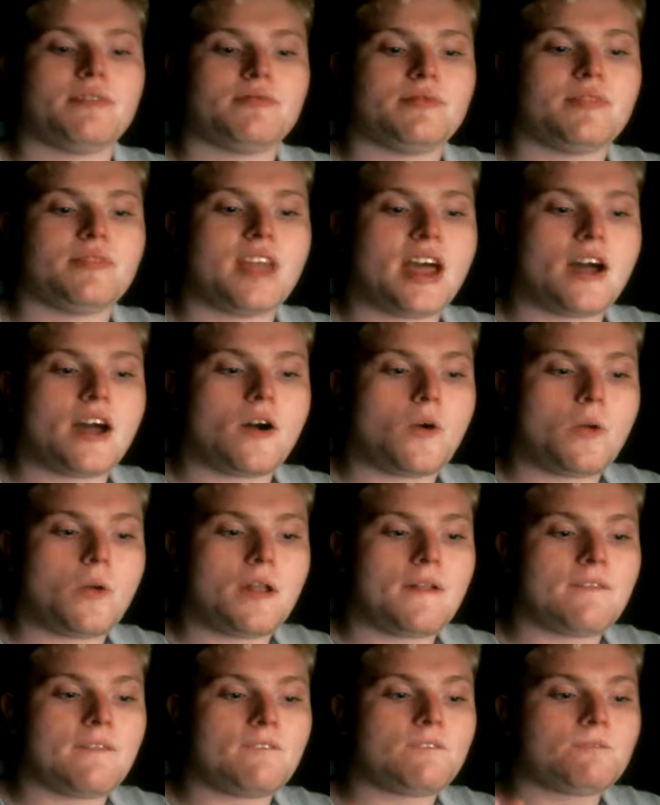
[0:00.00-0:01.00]
Now,
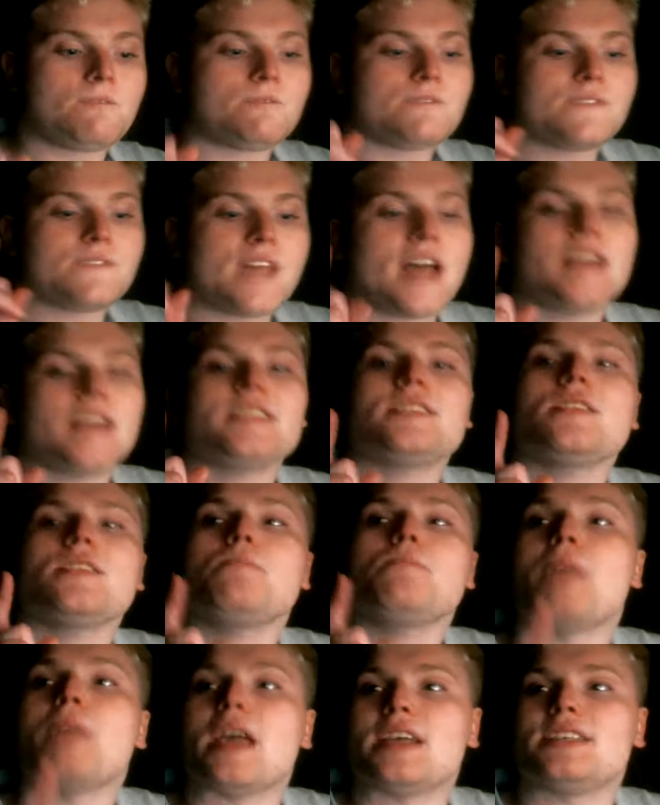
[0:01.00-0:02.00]
that's the
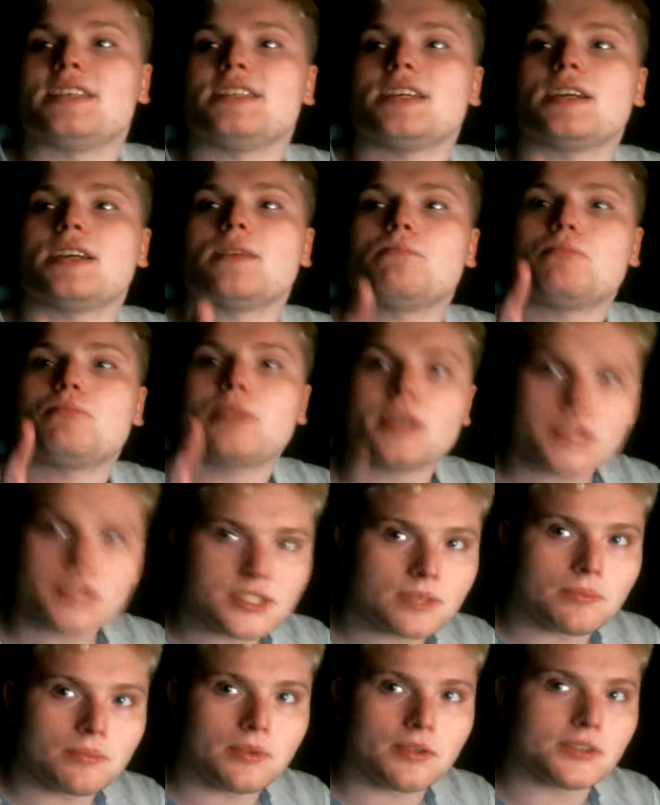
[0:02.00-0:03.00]
basic
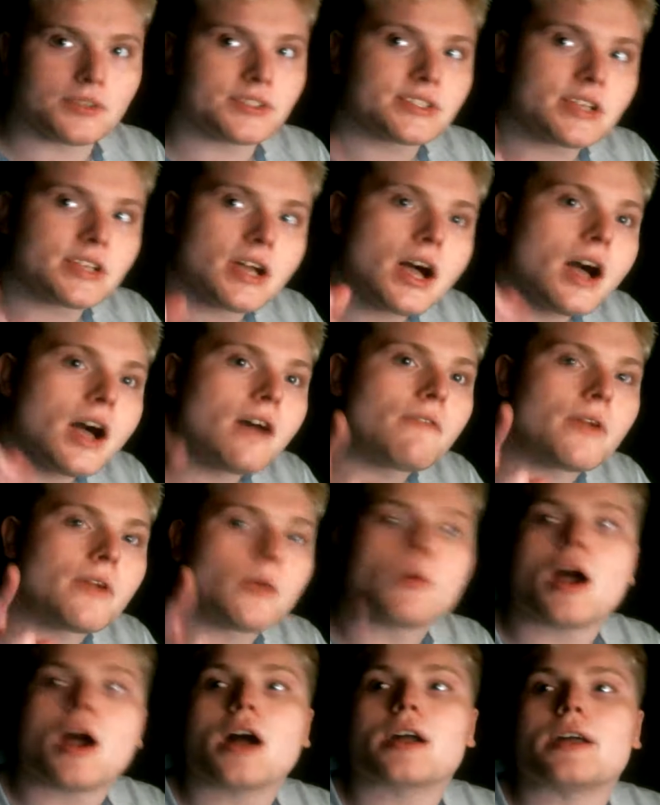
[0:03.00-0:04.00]
principles of a
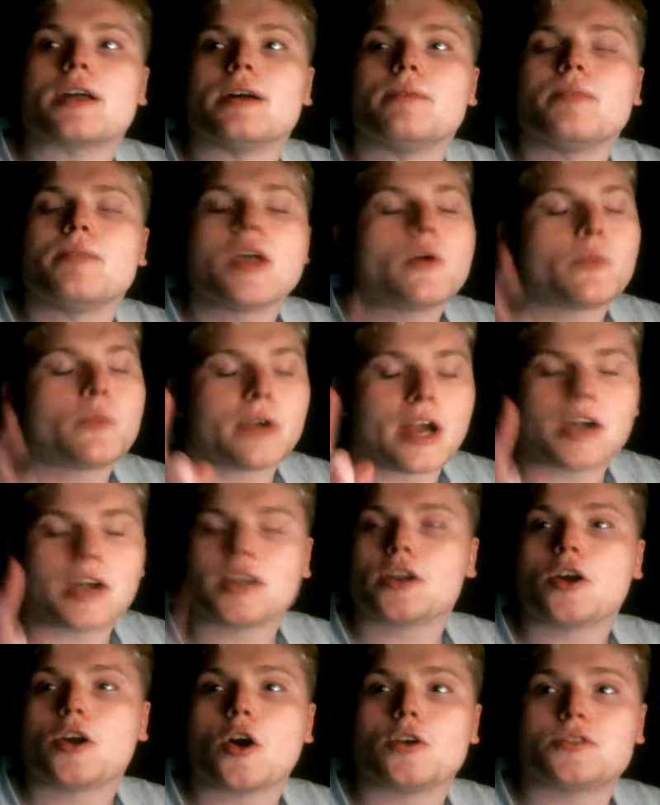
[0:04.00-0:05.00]
rocket. We're not going
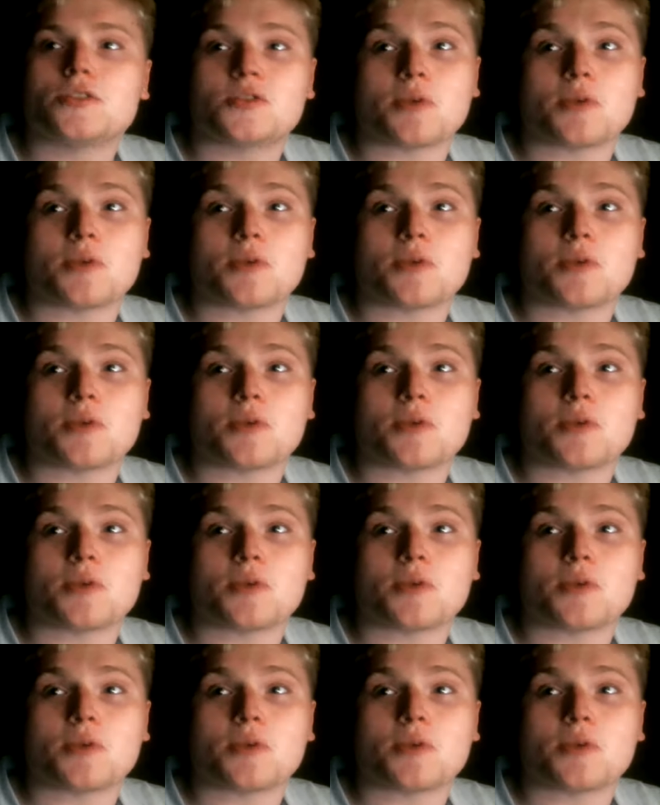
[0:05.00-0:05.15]
to go to